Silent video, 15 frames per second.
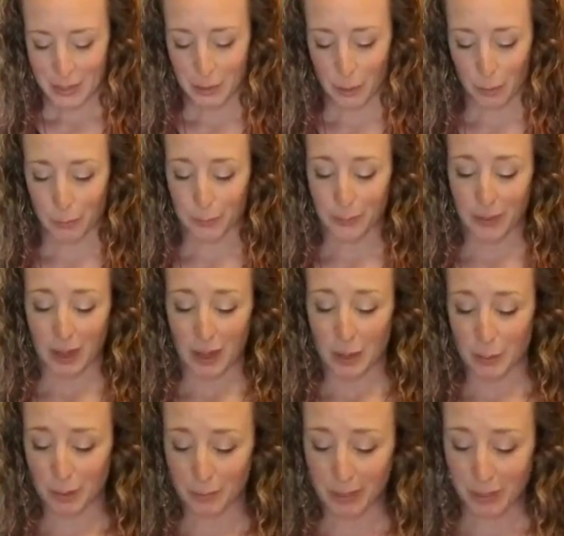So
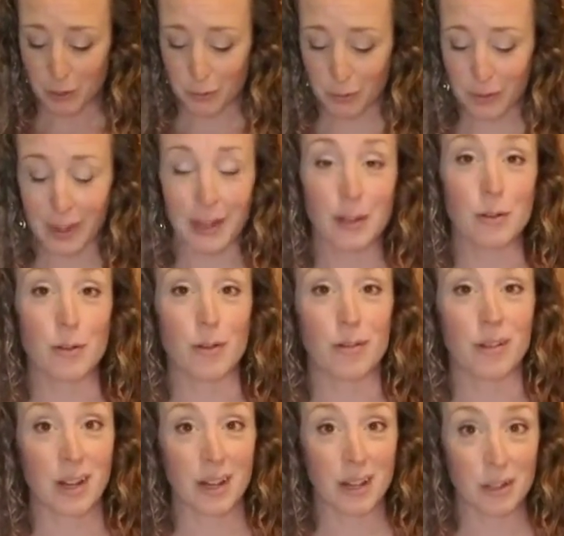you want to make sure that you
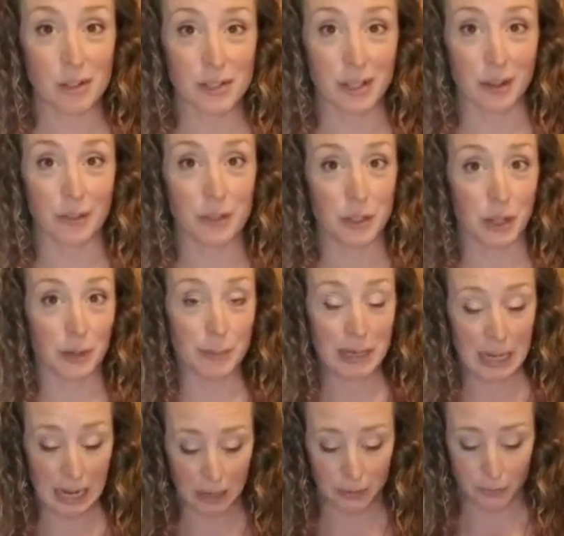don't cut yourself, so you got to be
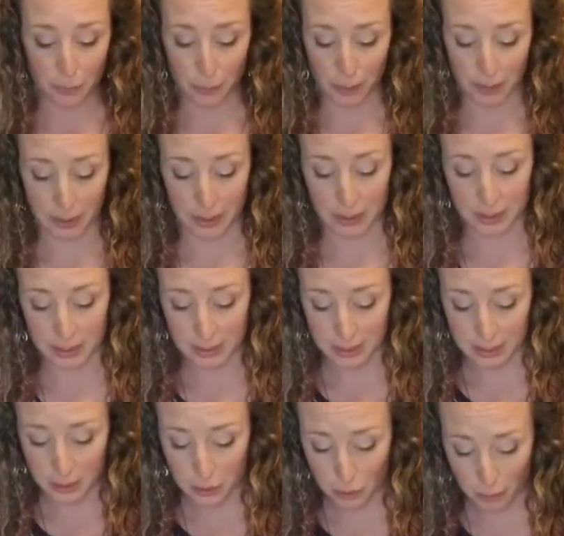careful with this. This
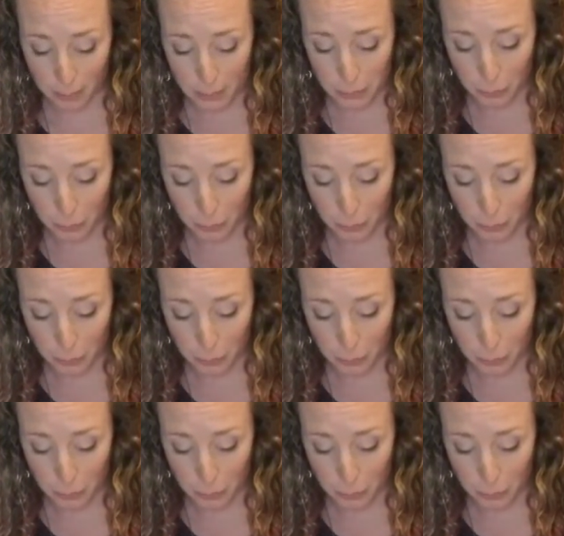is a sharp